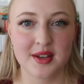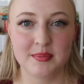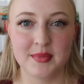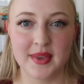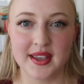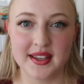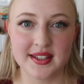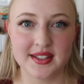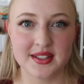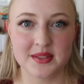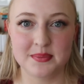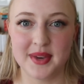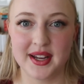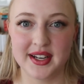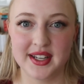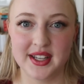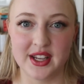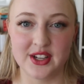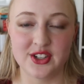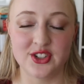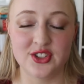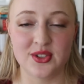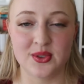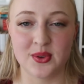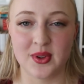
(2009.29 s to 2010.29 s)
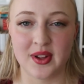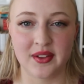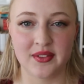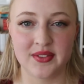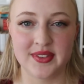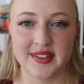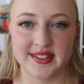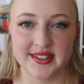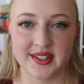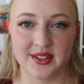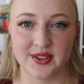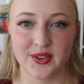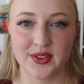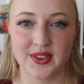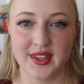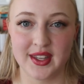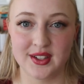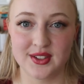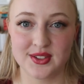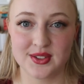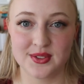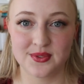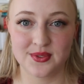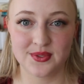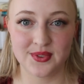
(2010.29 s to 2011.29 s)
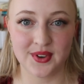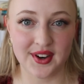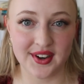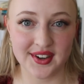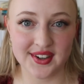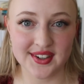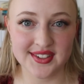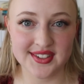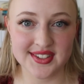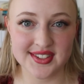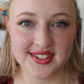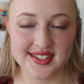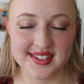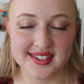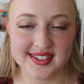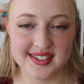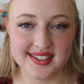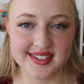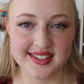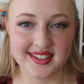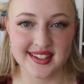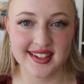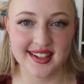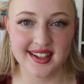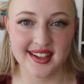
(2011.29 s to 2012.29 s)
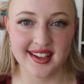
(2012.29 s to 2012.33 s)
make his money and do all of these other things first,